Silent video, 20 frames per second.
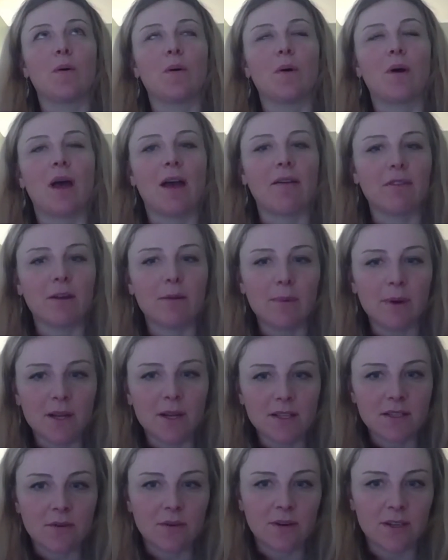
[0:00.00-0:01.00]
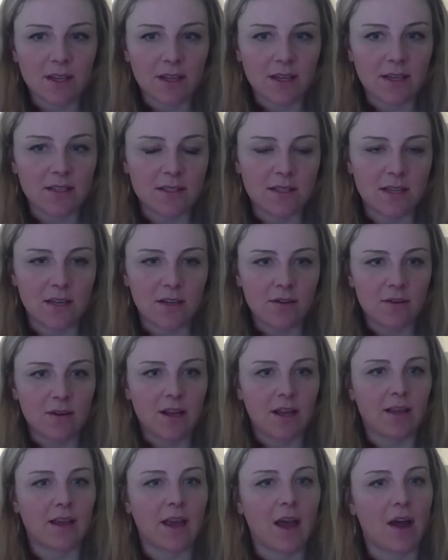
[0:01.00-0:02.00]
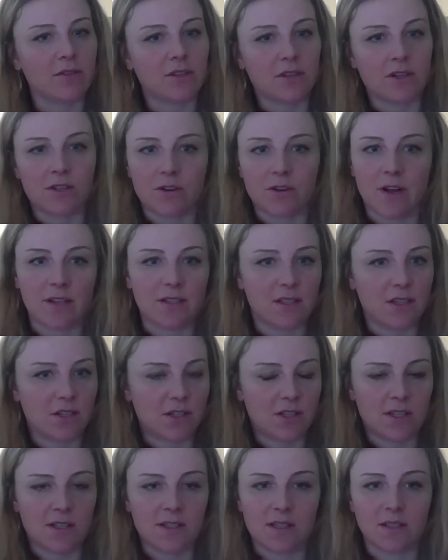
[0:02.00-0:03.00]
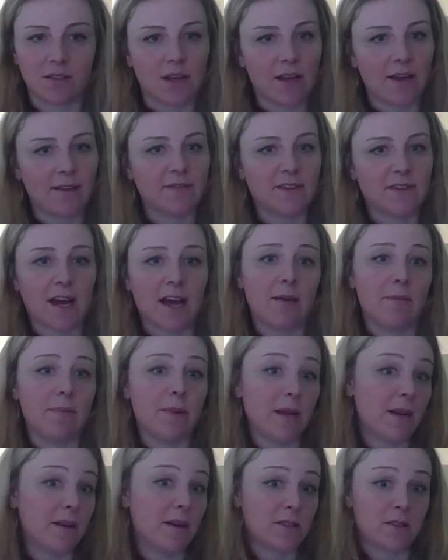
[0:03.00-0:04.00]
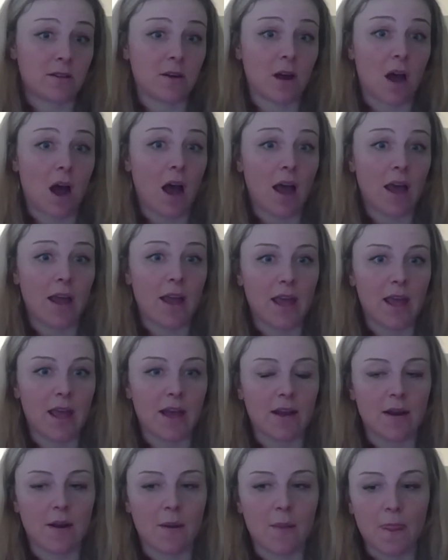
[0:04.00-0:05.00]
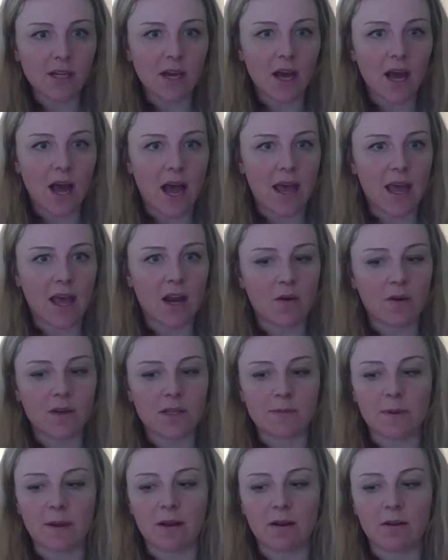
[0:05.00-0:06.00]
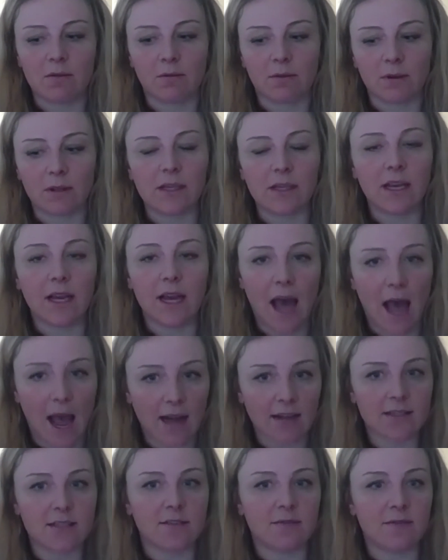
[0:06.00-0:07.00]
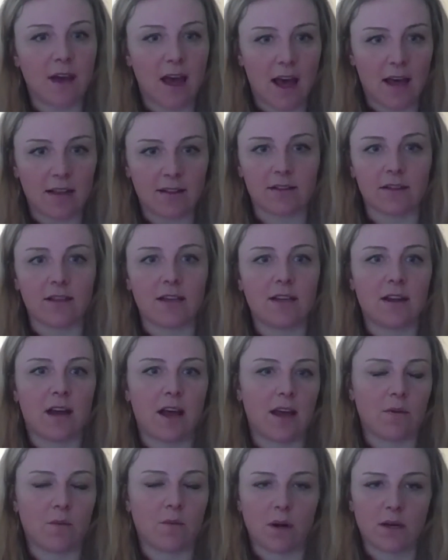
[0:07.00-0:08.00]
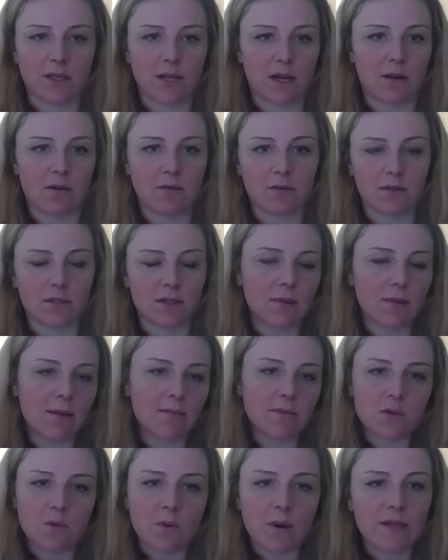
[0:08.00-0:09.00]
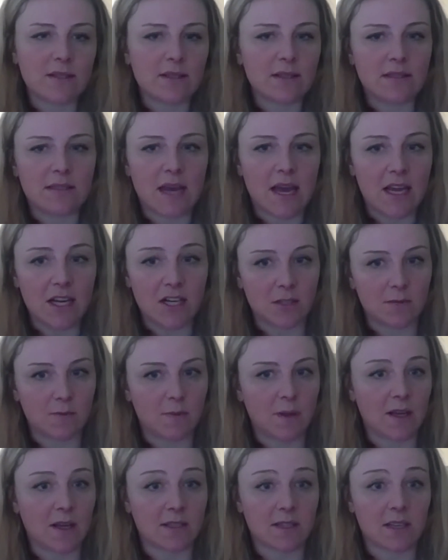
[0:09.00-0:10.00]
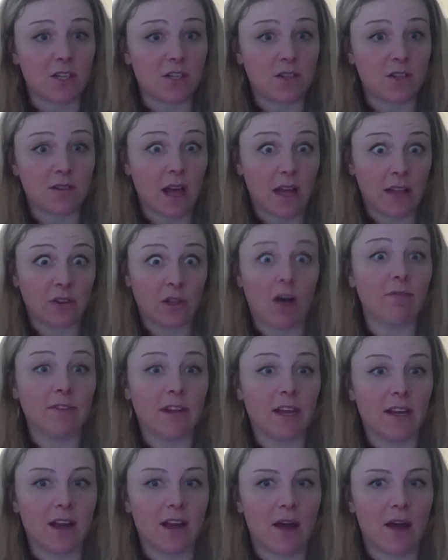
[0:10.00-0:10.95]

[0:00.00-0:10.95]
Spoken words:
Everybody's going to continue to encounter transitions in life, diabetes or not. And I had always been a really active athlete. I had worked out sometimes twice a day just because I loved it.